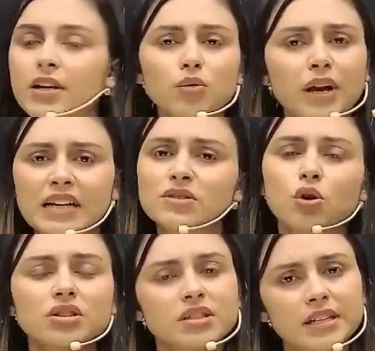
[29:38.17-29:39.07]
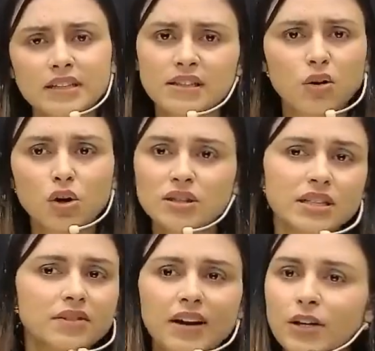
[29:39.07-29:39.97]
gas constant is a
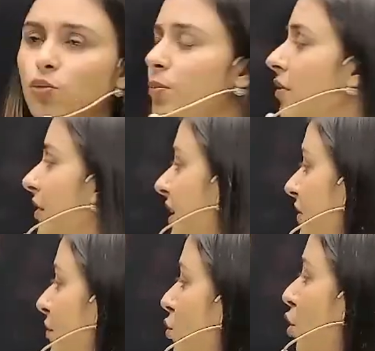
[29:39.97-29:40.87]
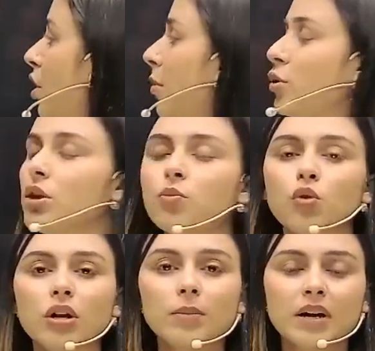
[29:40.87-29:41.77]
constant value. Perfect. If you talk about the
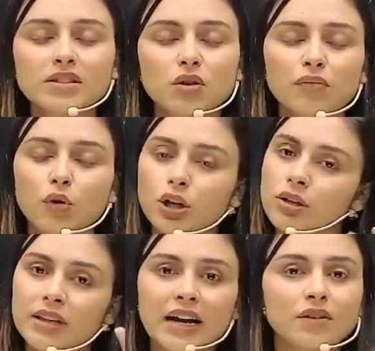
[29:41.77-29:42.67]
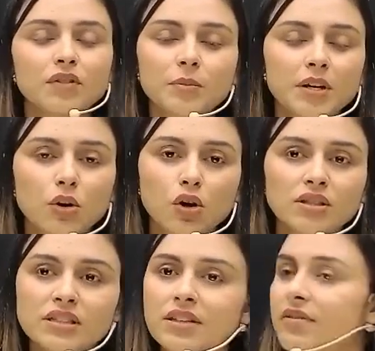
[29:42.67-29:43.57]
molar mass of water, that will be a
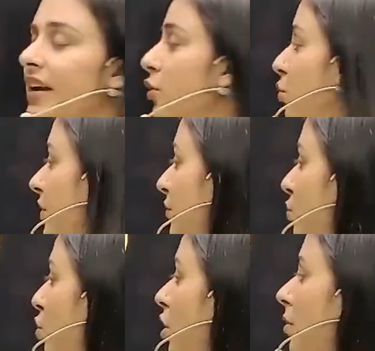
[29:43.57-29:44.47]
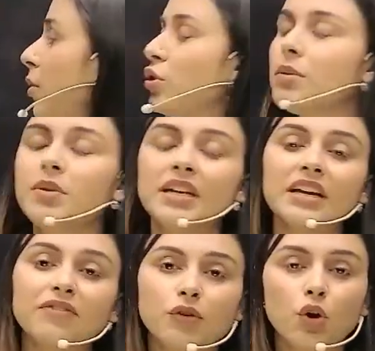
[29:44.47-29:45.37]
constant value. If you talk about the
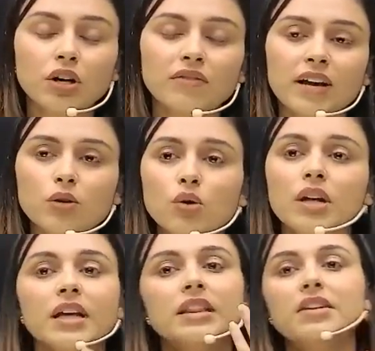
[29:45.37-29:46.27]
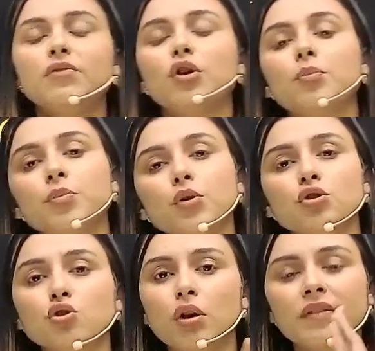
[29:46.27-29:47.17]
TF naught value, then for a pure
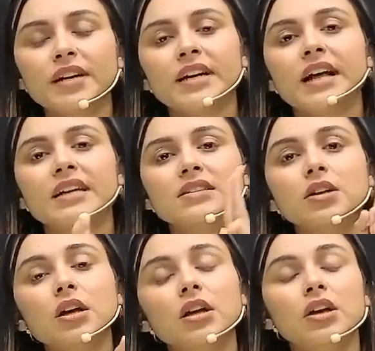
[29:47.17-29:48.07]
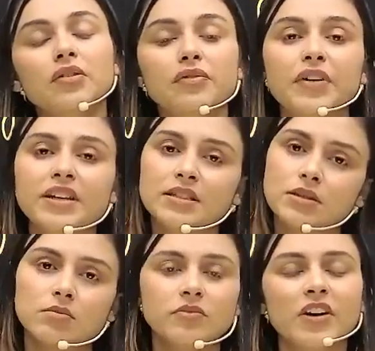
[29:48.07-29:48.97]
solvent, it has a
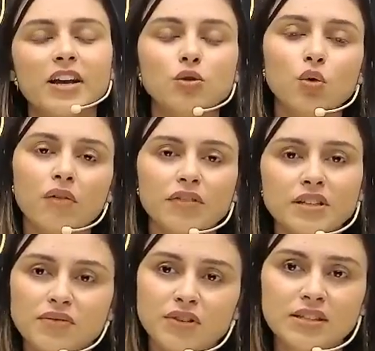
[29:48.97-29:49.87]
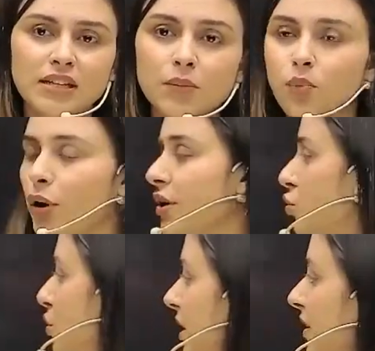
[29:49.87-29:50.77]
fixed value of its freezing point.
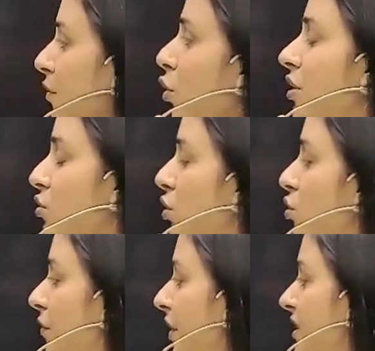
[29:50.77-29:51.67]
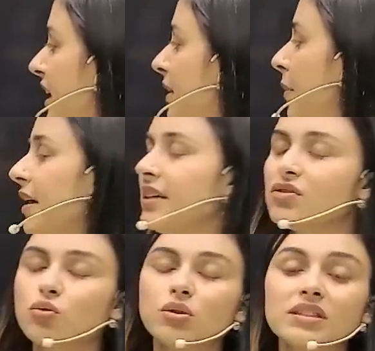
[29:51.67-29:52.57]
So TF naught is also fixed and my dear
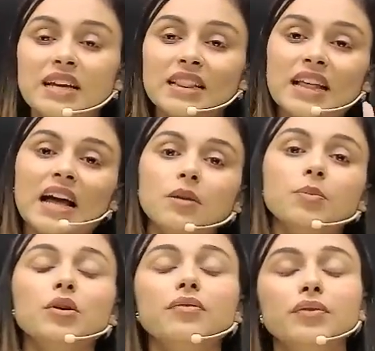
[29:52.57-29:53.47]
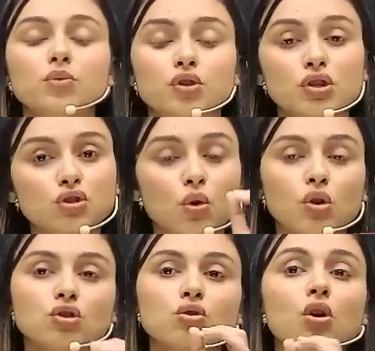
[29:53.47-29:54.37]
students enthalpy of fusion is
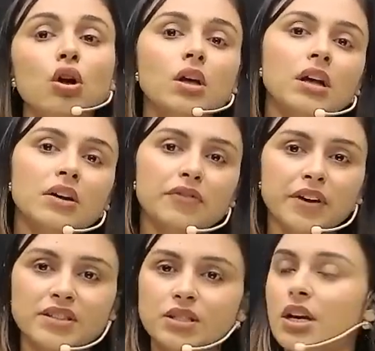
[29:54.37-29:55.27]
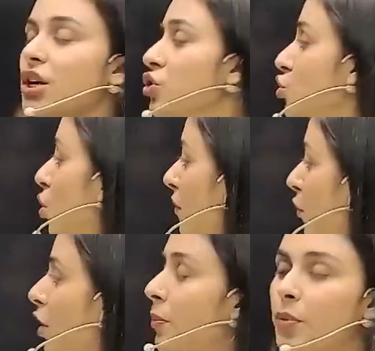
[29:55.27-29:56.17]
also fixed. So
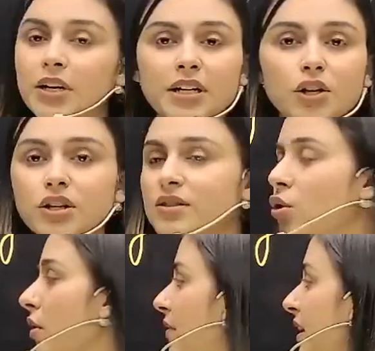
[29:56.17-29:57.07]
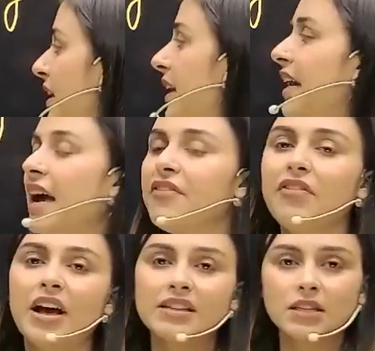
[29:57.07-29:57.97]
for a particular solvent KF
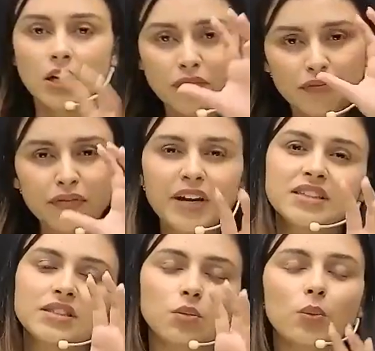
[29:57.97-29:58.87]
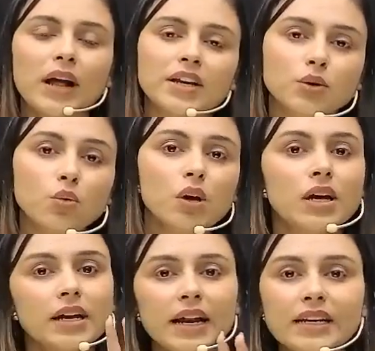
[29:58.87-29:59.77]
has a fixed value
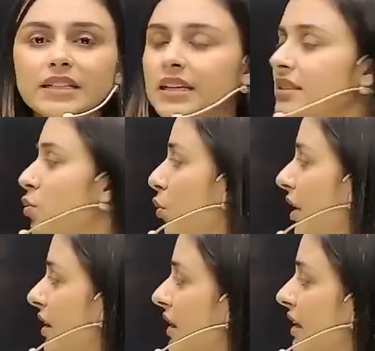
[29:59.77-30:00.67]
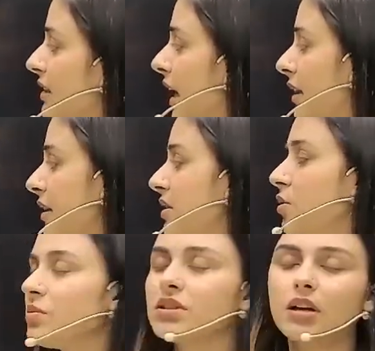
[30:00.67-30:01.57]
right yes where these are the
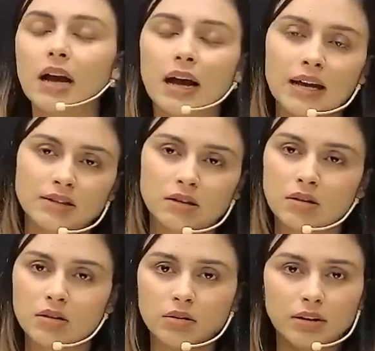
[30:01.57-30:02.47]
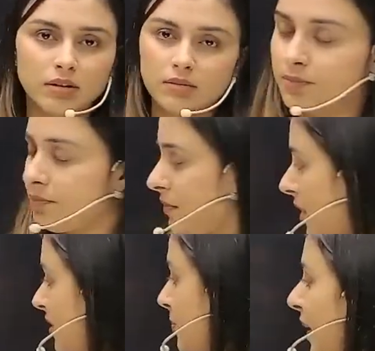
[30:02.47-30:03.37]
terms as uh, uh,
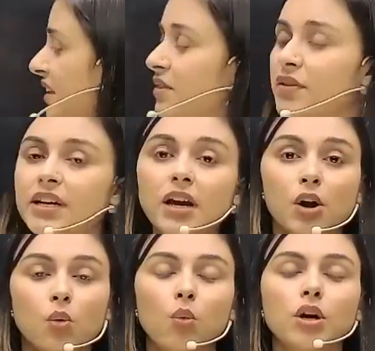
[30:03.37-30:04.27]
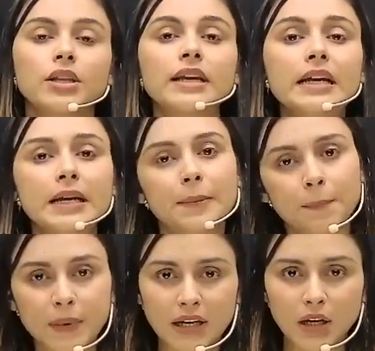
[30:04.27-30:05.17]
respectively what they
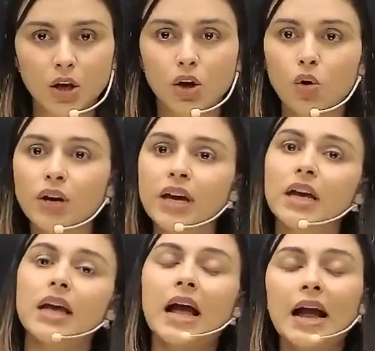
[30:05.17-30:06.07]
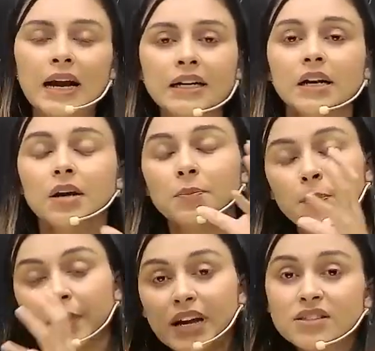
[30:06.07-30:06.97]
mean okay and
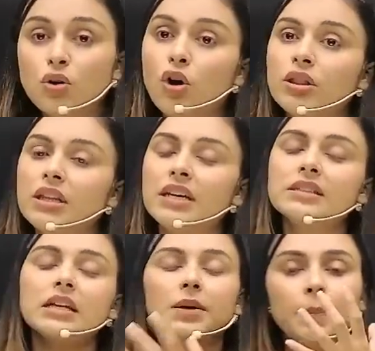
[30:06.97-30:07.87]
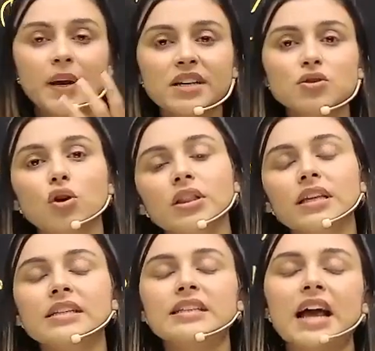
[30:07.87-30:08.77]
based on these based on
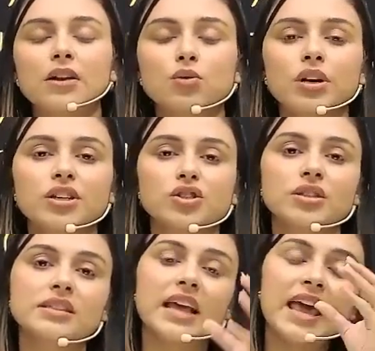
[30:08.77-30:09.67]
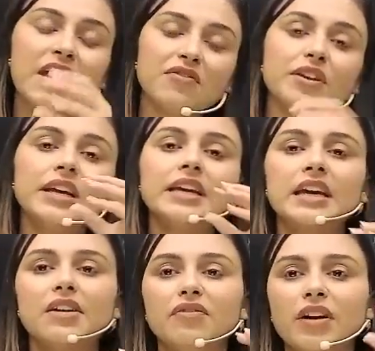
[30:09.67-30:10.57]
these calculations every
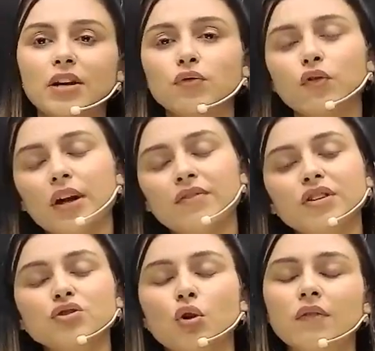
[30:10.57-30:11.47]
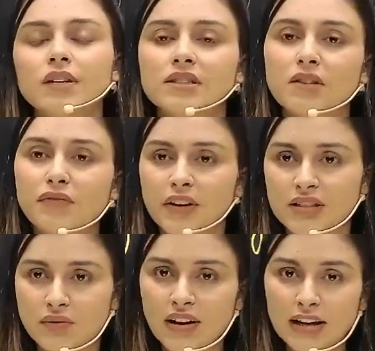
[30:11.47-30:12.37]
kf value for every solvent is a
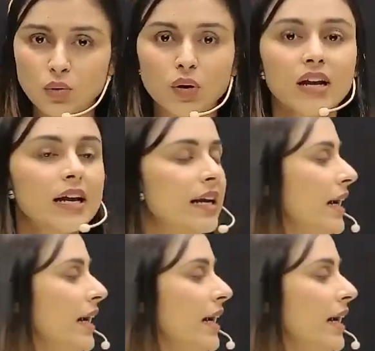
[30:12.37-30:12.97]
fixed value let